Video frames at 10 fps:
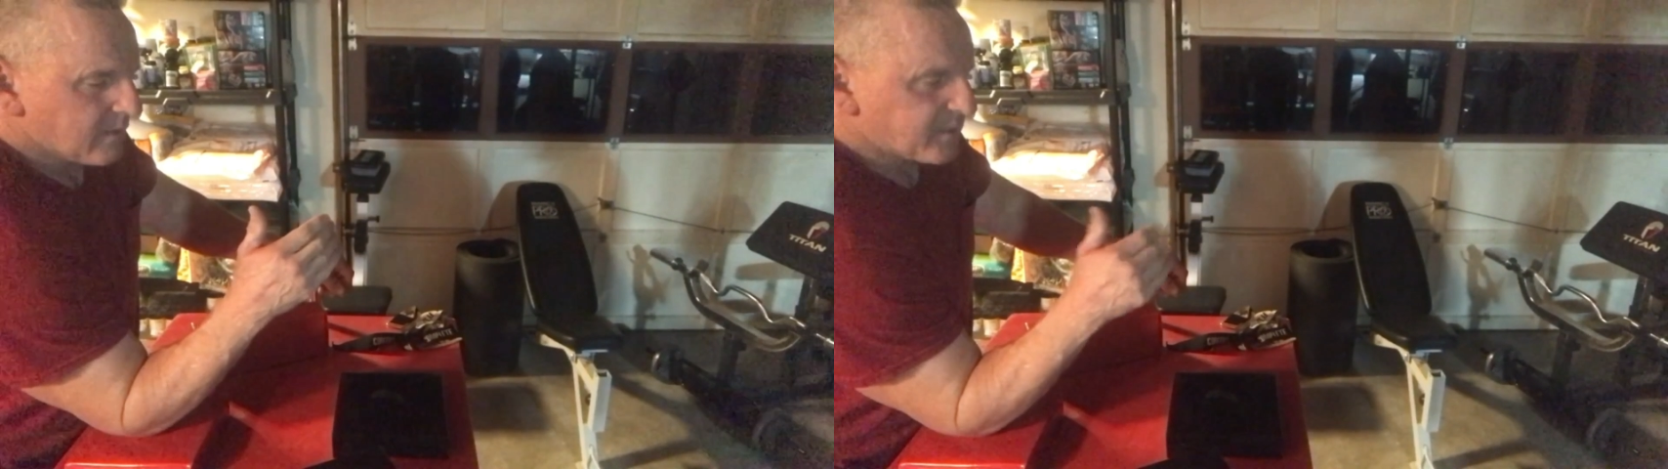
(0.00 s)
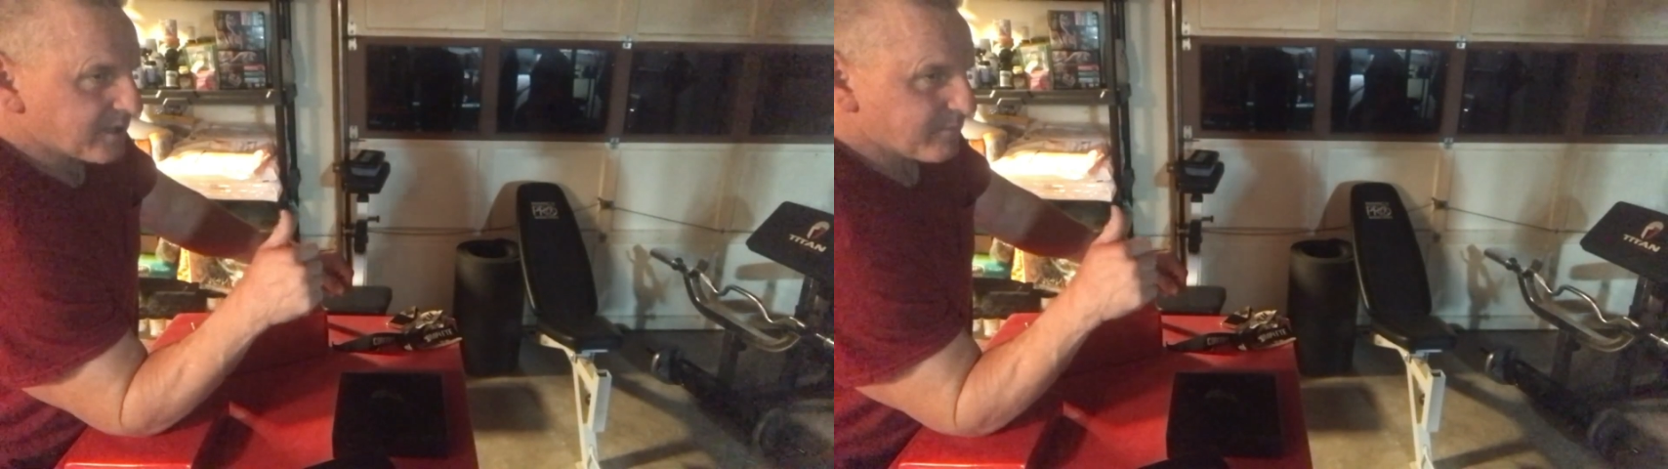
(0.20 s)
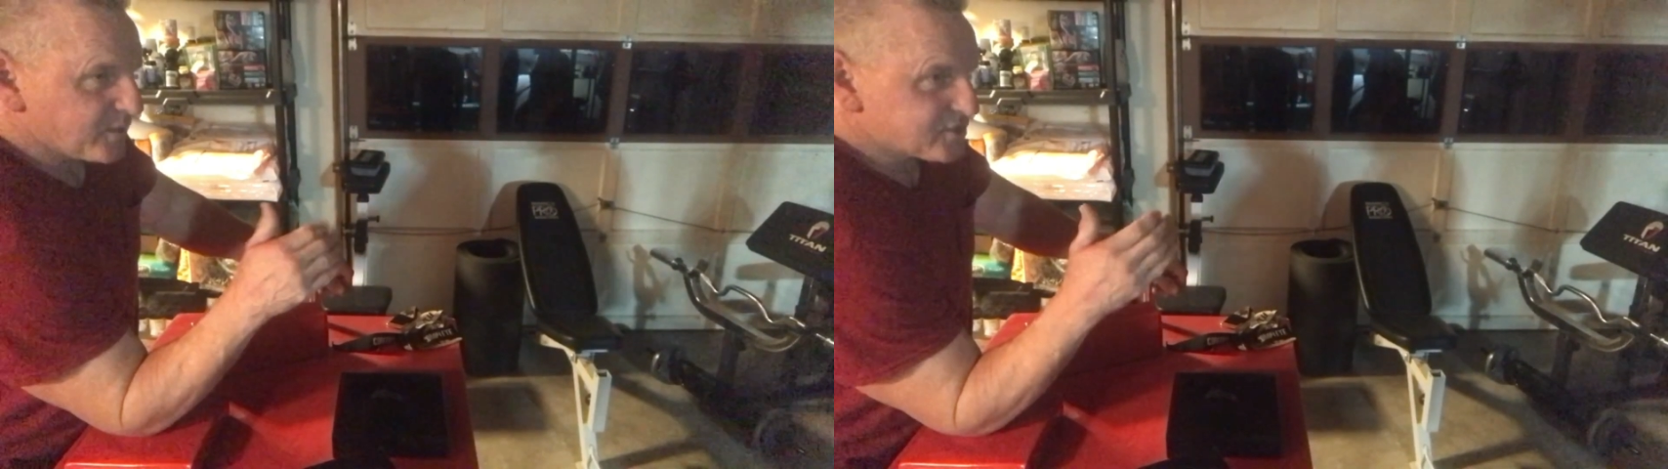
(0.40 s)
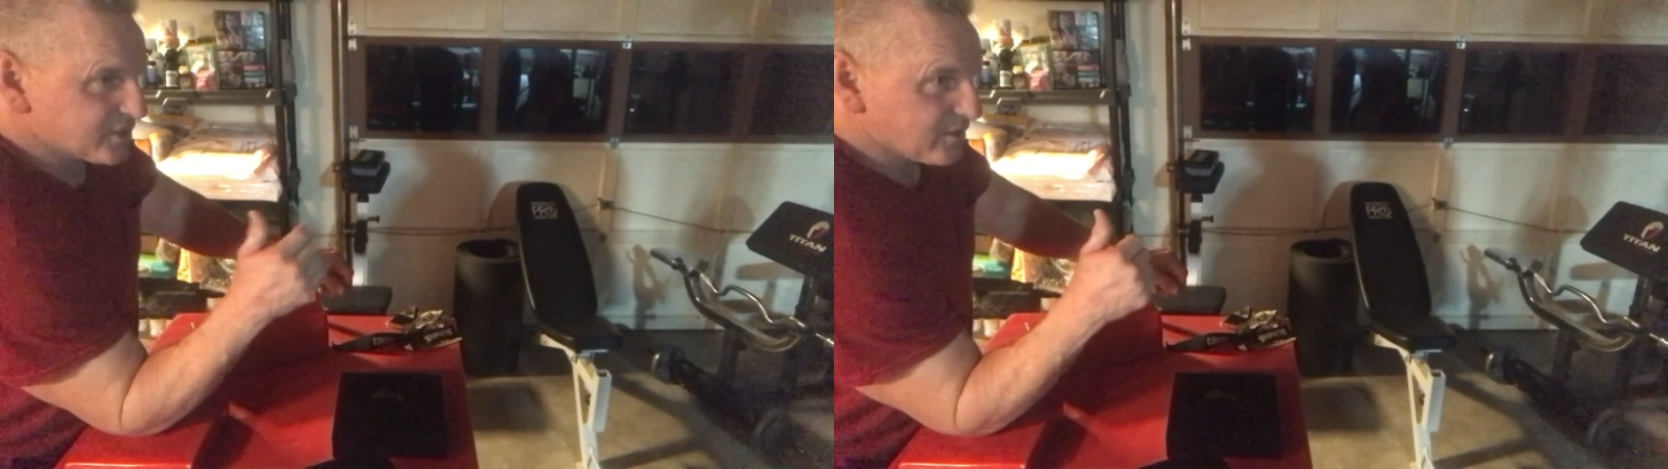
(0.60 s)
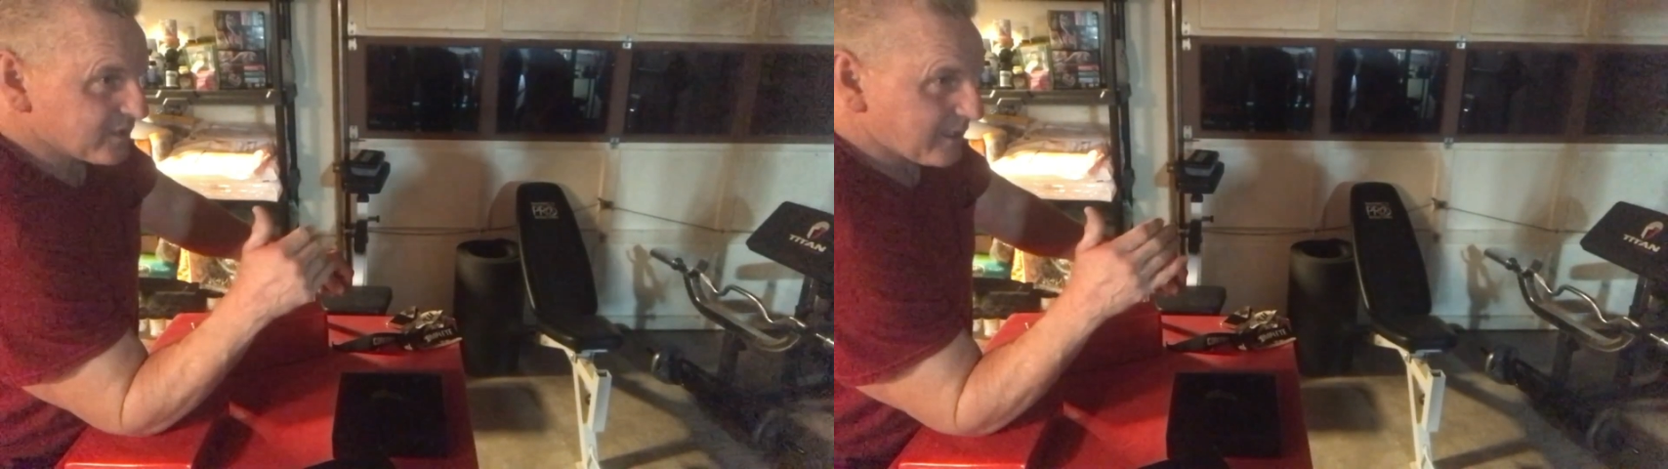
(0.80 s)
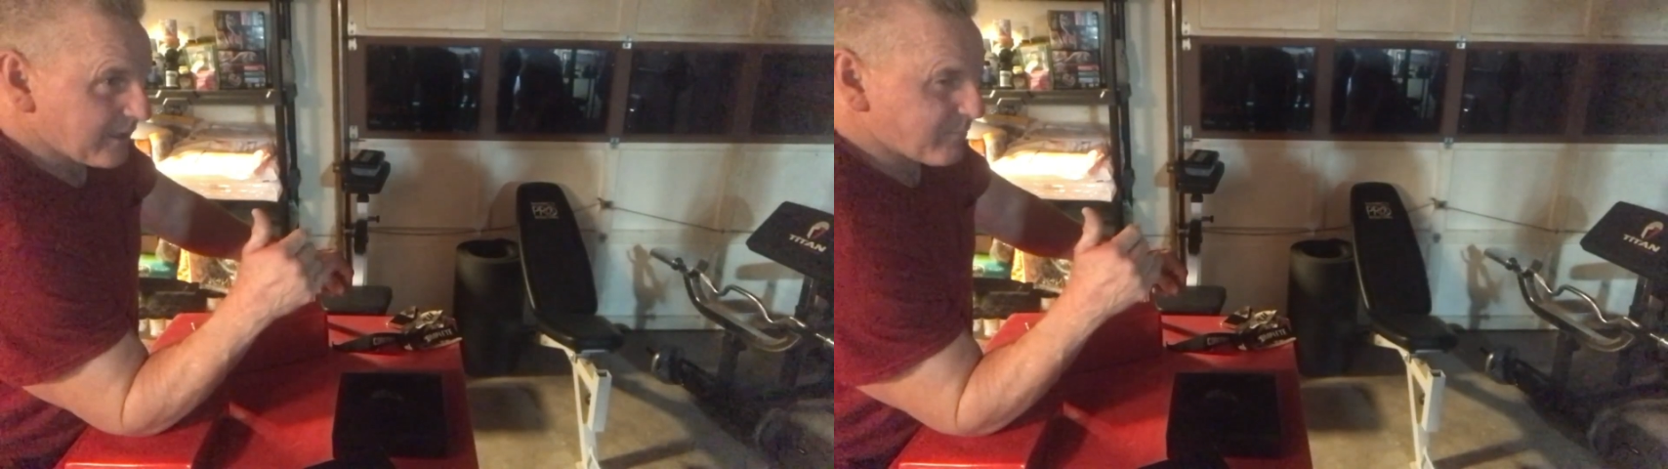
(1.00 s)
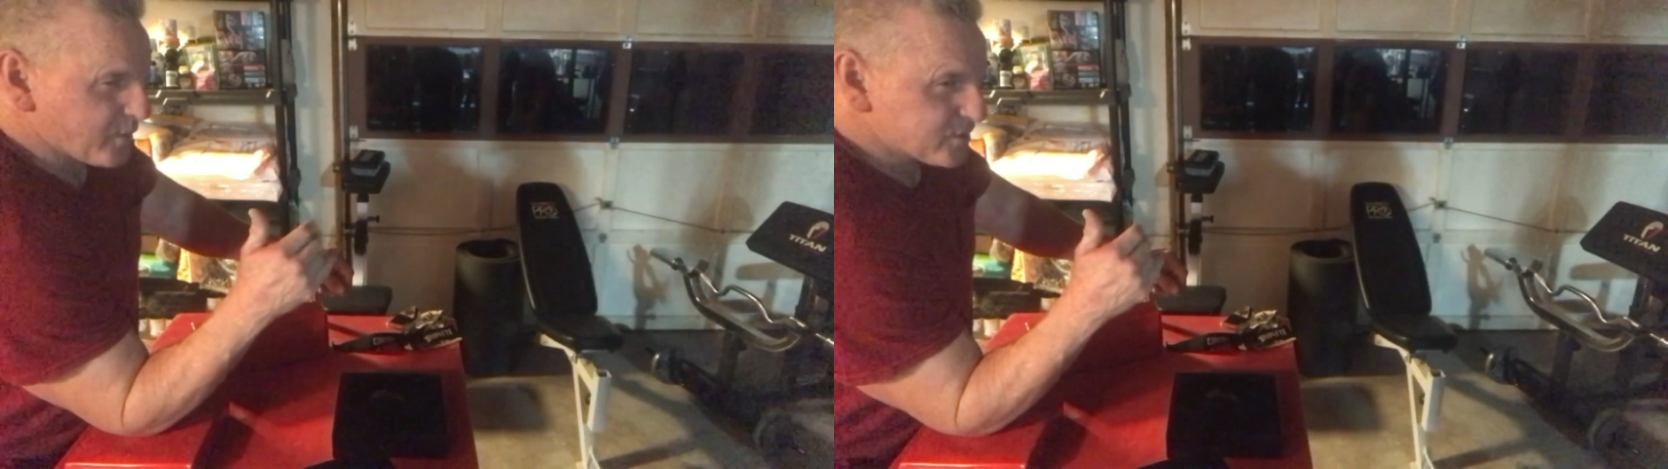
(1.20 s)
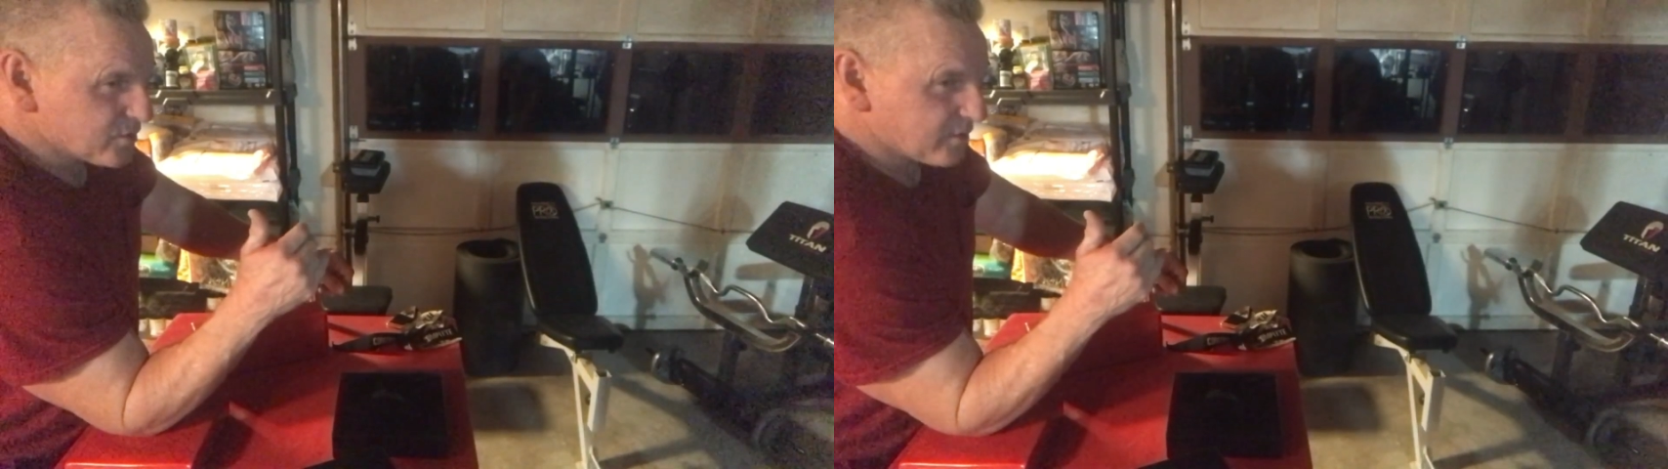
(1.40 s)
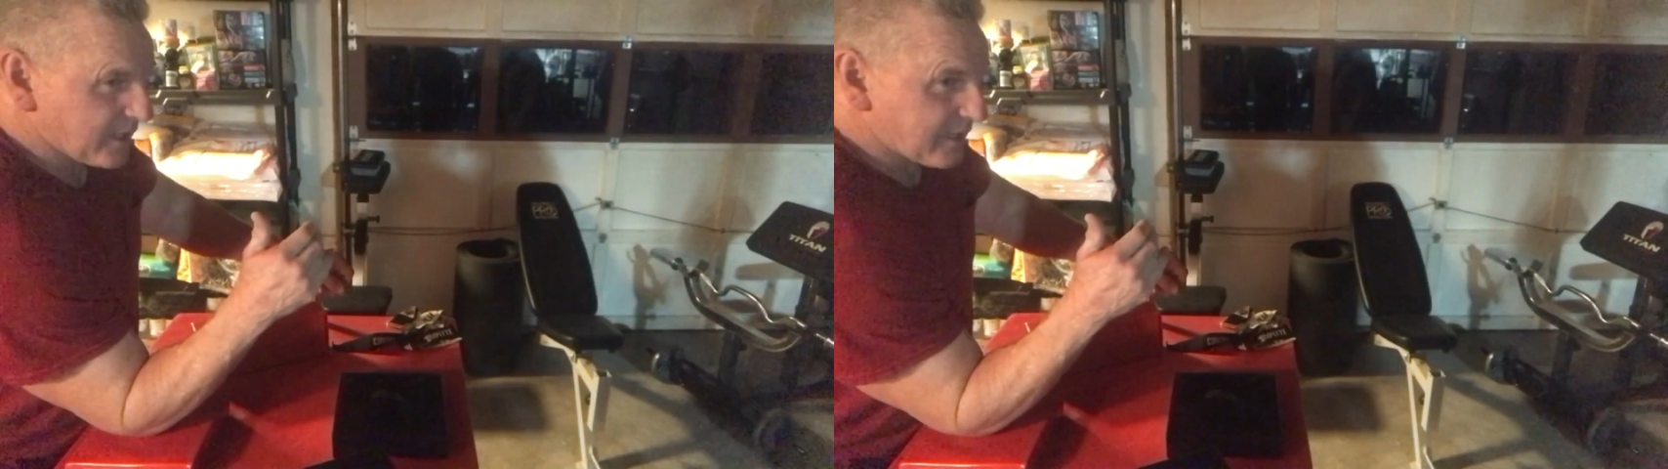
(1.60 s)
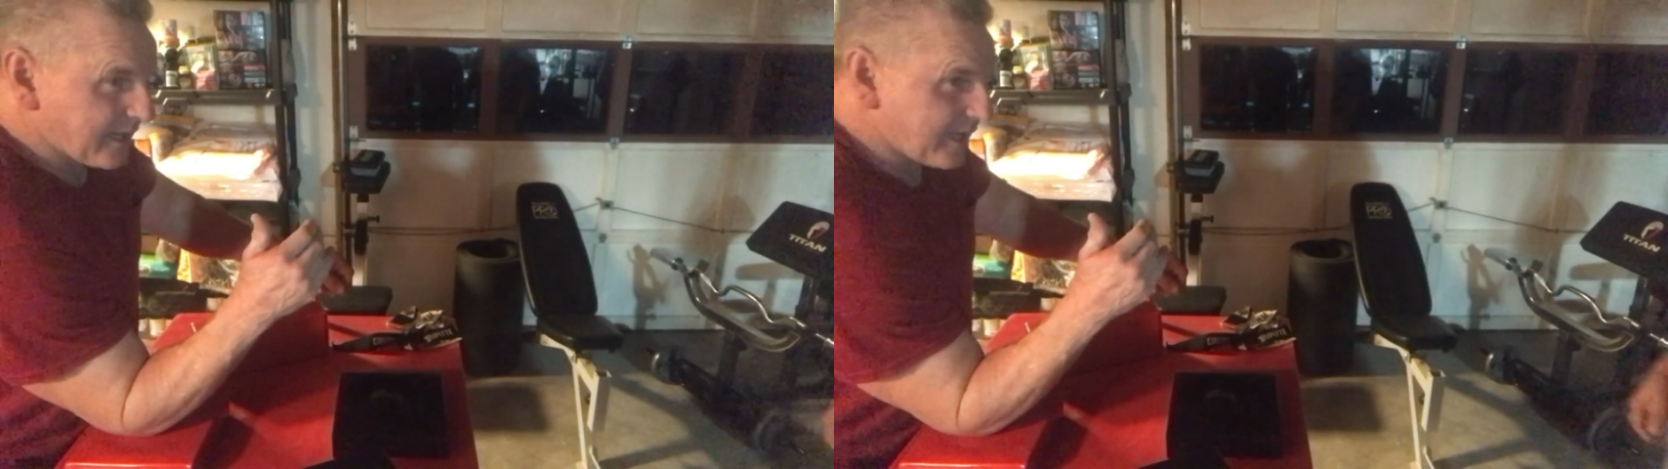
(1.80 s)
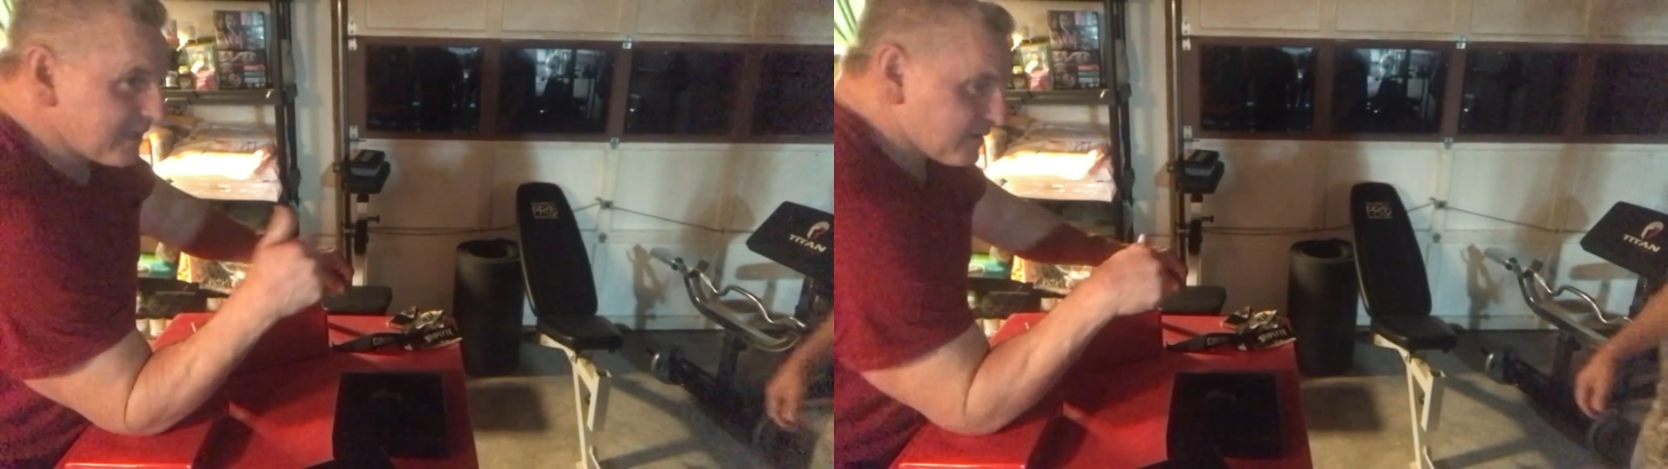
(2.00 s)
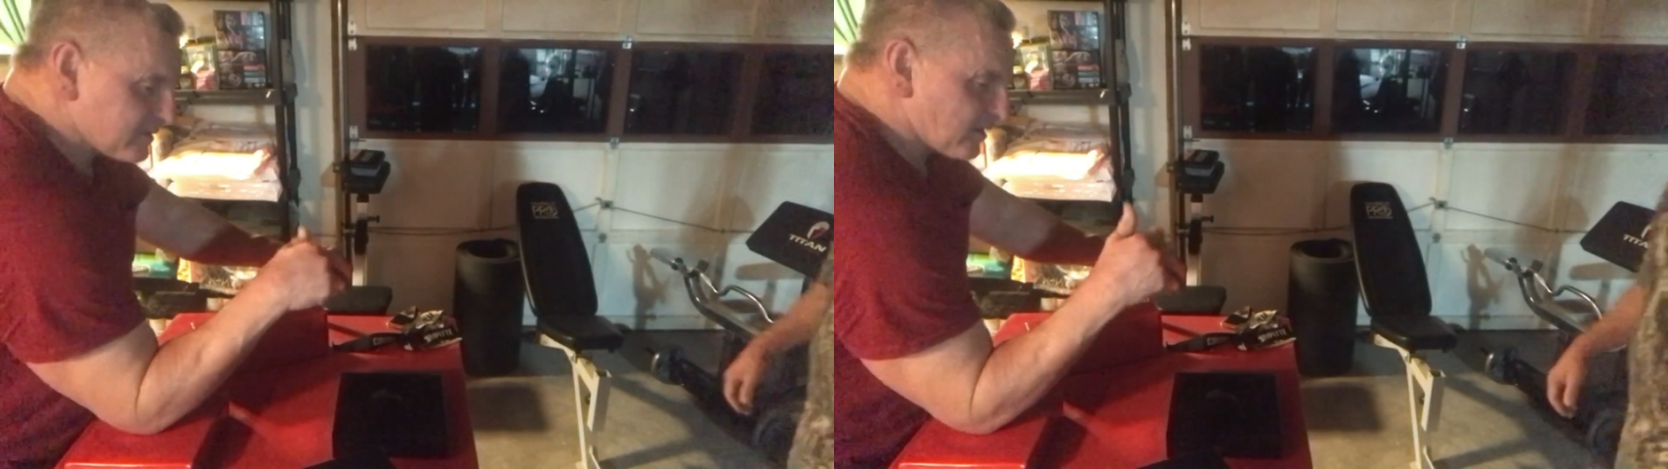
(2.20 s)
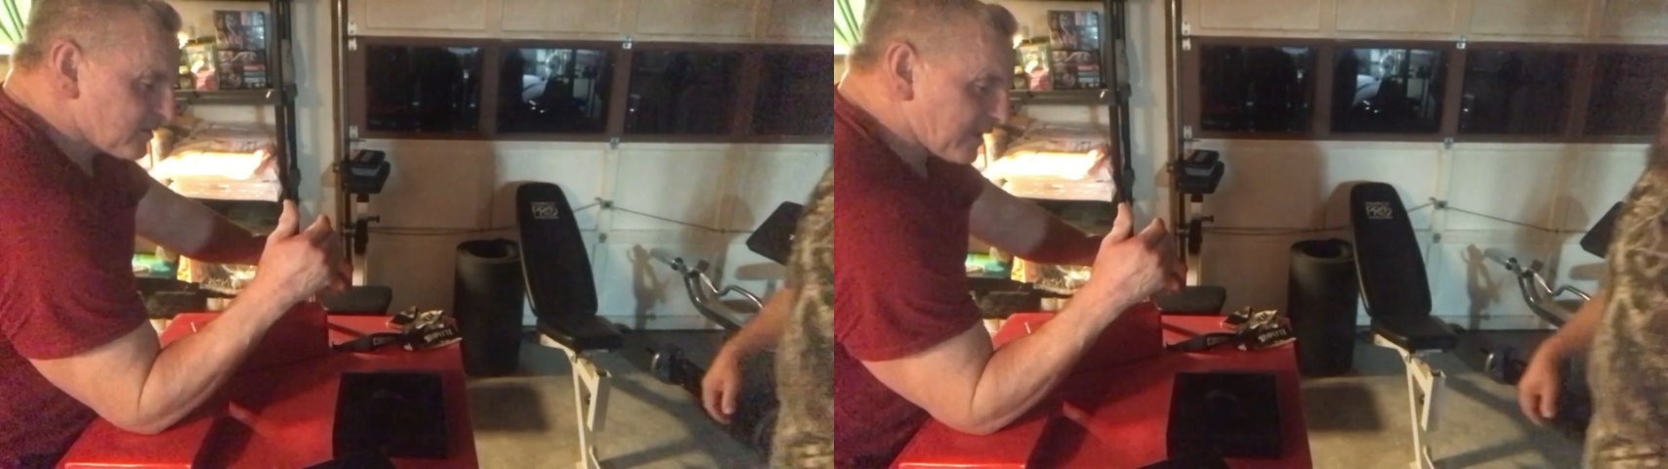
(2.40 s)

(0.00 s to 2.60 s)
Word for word: but it puts it on that uh, pressure on that ankle on